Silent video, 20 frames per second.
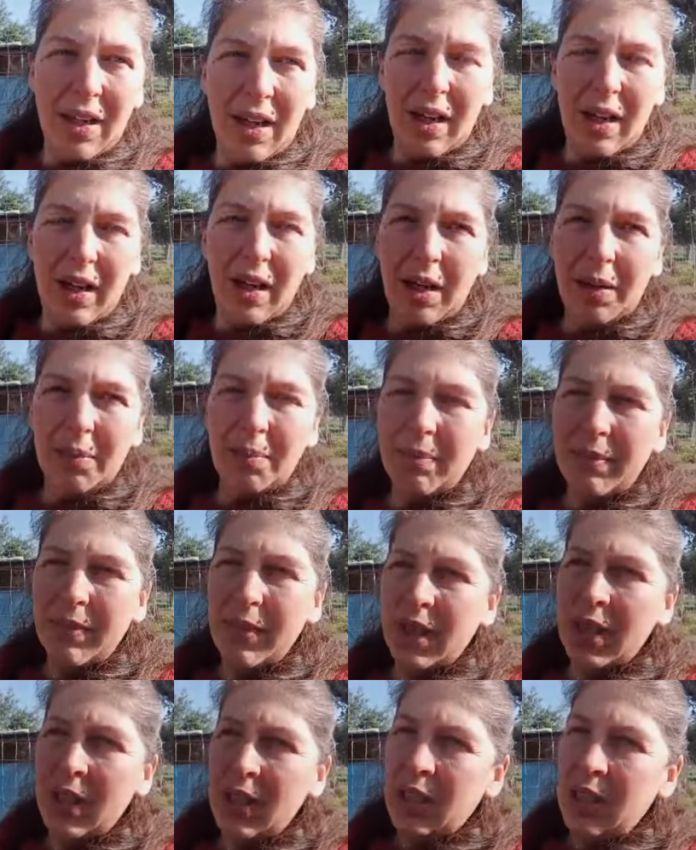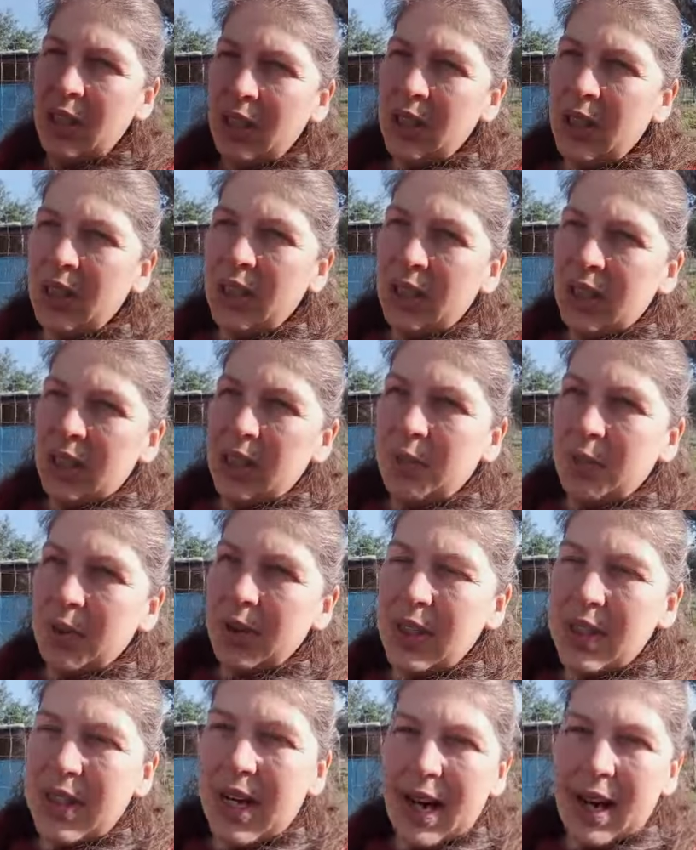We
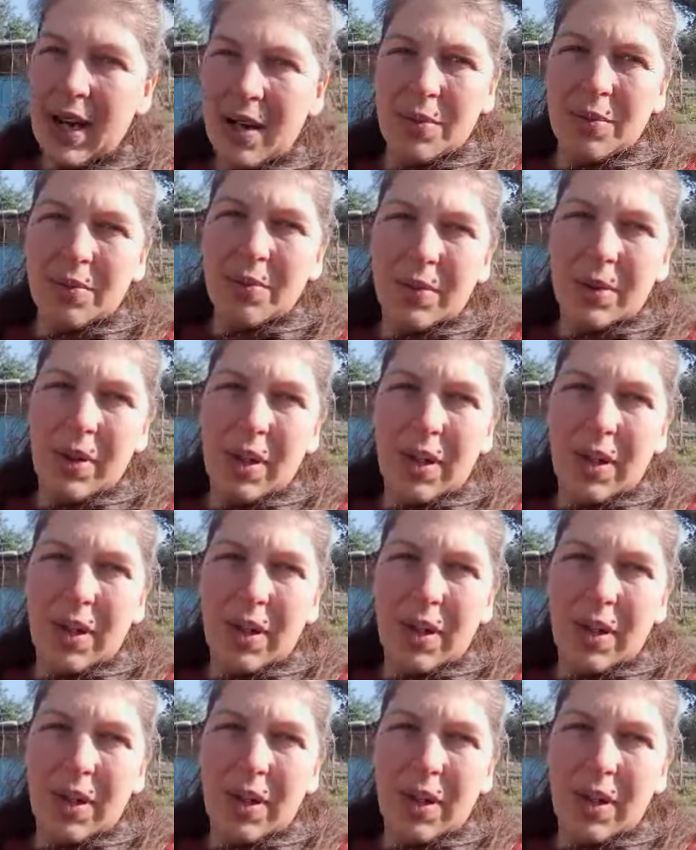can now,